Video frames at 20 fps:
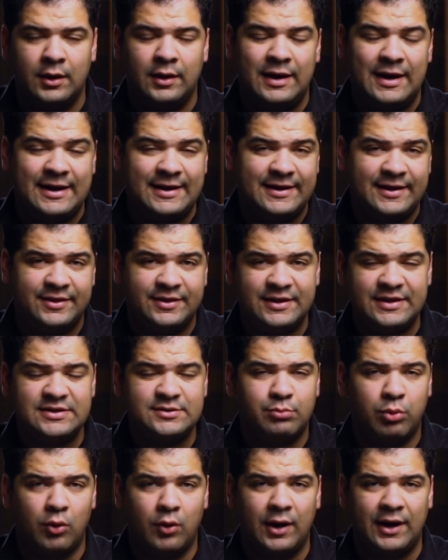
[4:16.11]
And at this
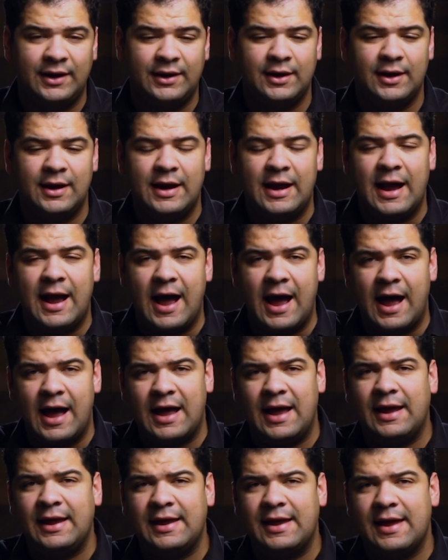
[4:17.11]
point,
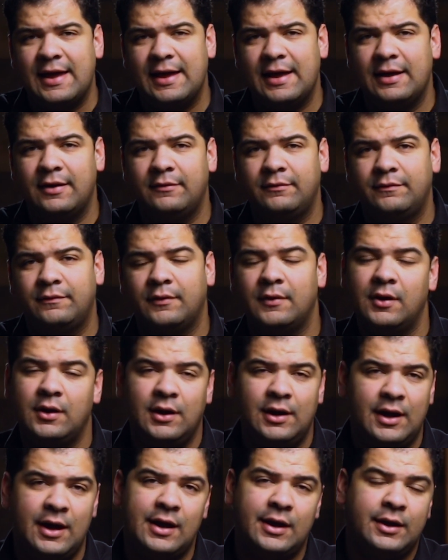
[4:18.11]
I have
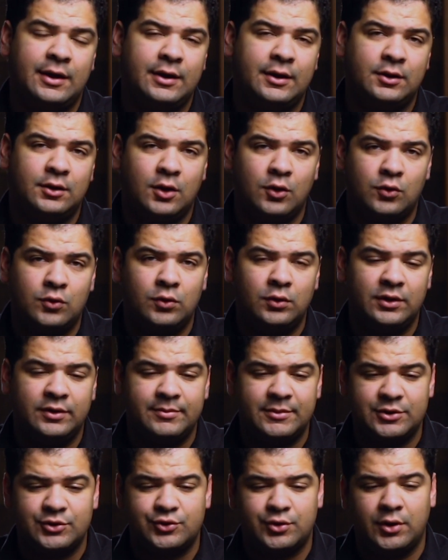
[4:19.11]
a local
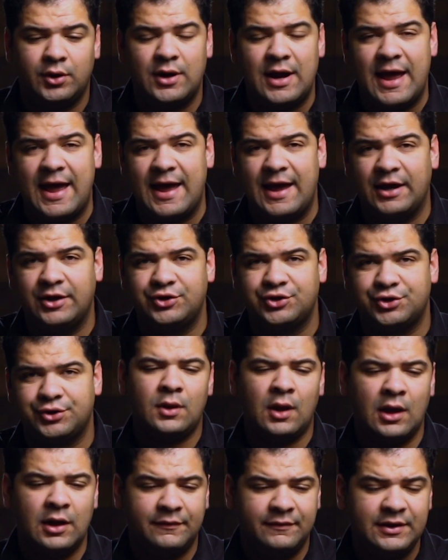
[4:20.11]
administrator hash
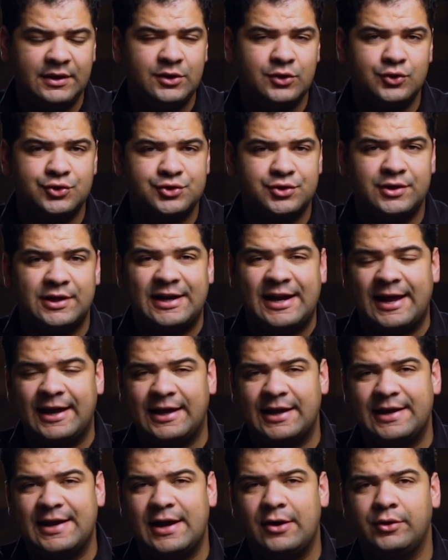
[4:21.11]
of a user that I can
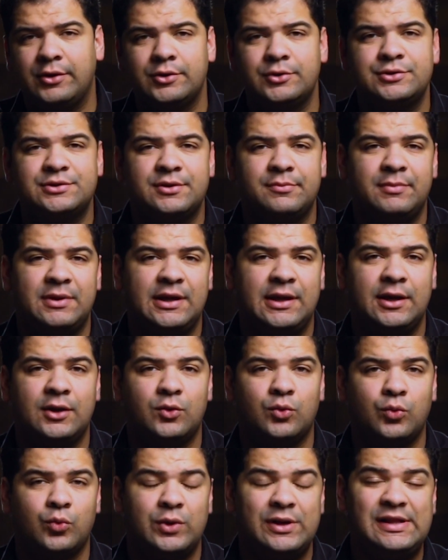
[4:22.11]
now use and begin
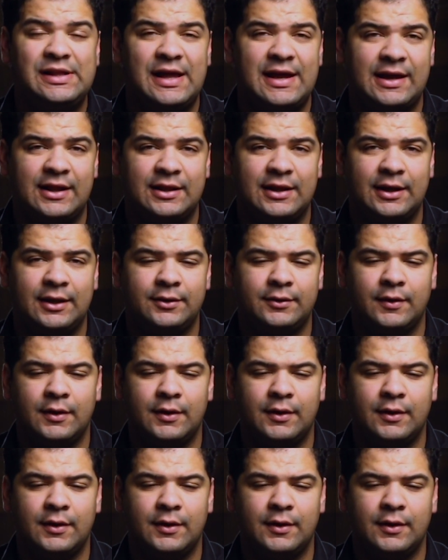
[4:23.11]
relaying that.